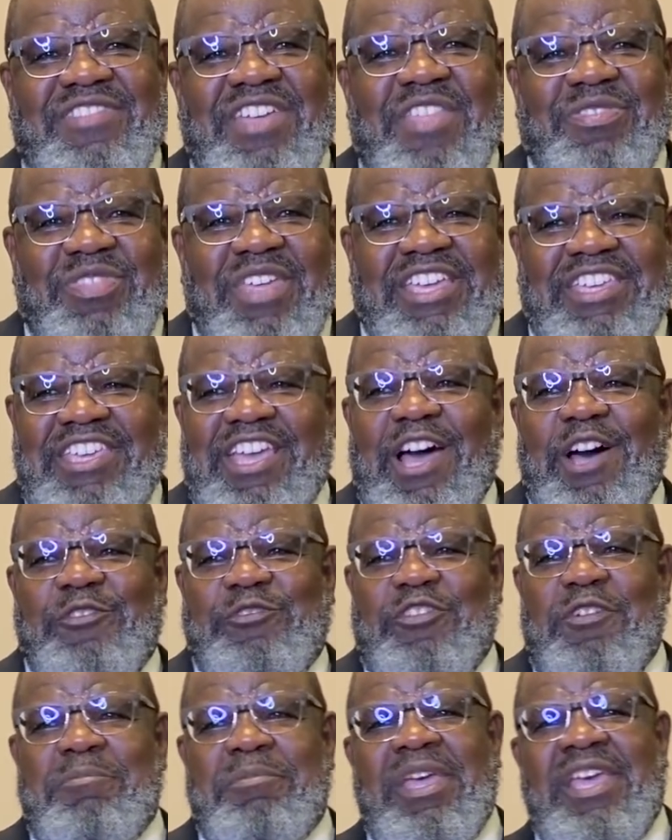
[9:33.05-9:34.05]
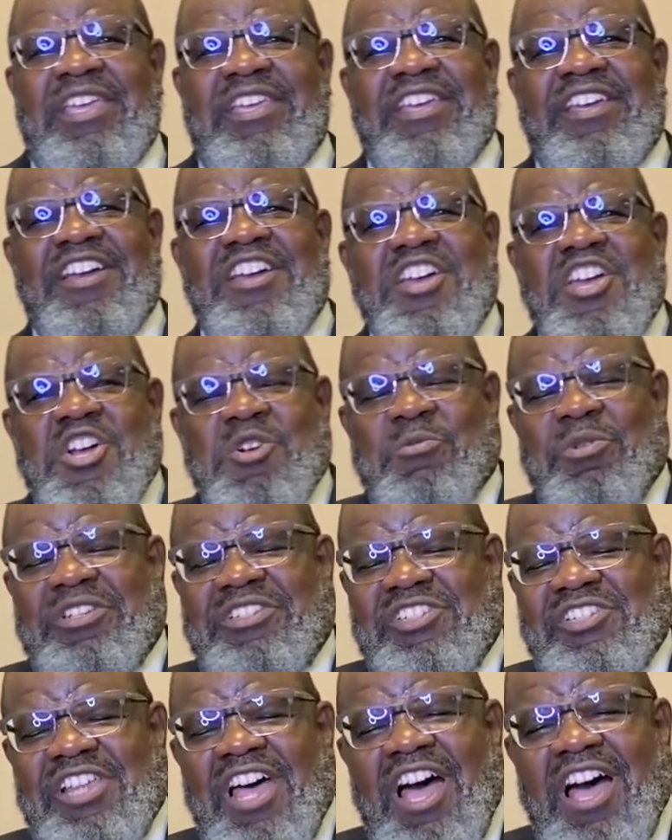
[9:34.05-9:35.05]
I think y'all familiar with
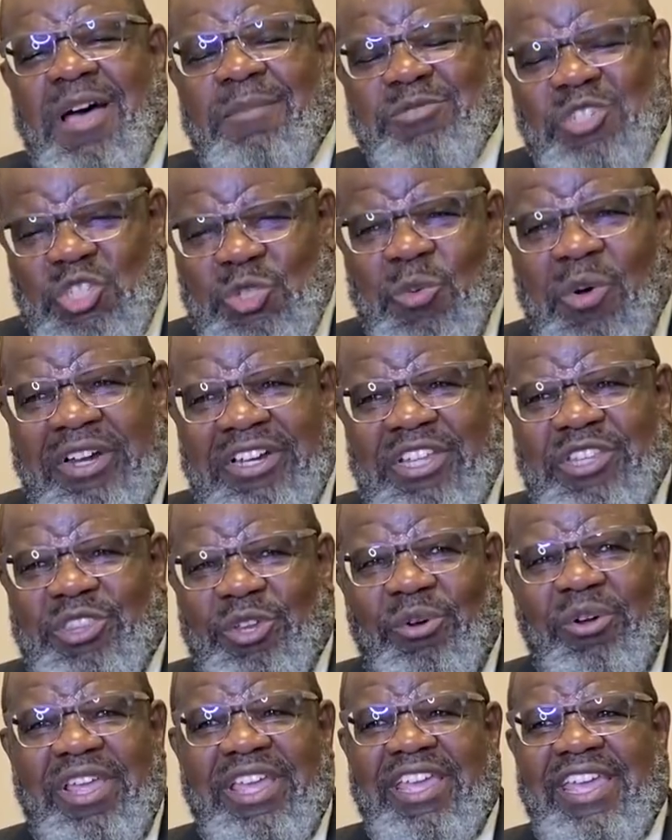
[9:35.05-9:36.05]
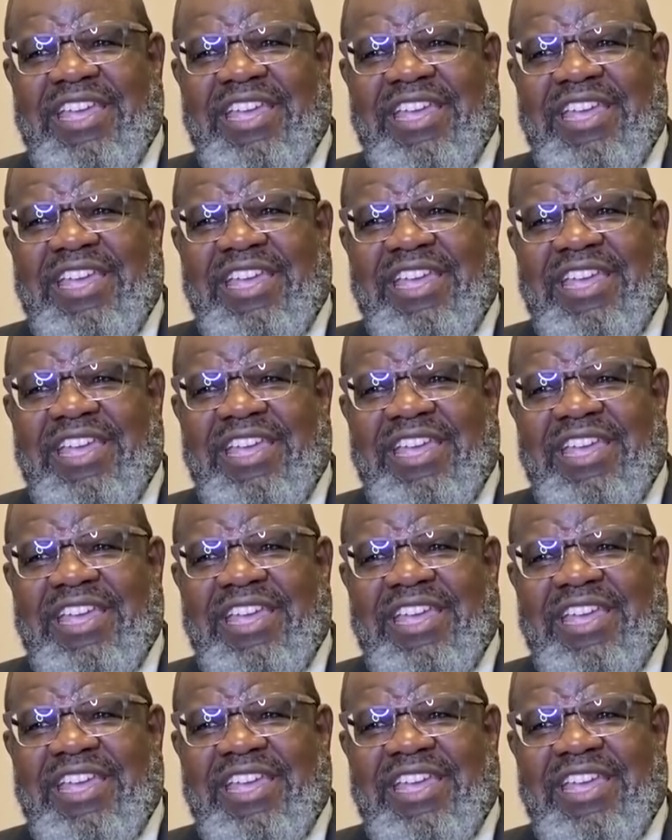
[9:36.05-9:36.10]
Psalms 23.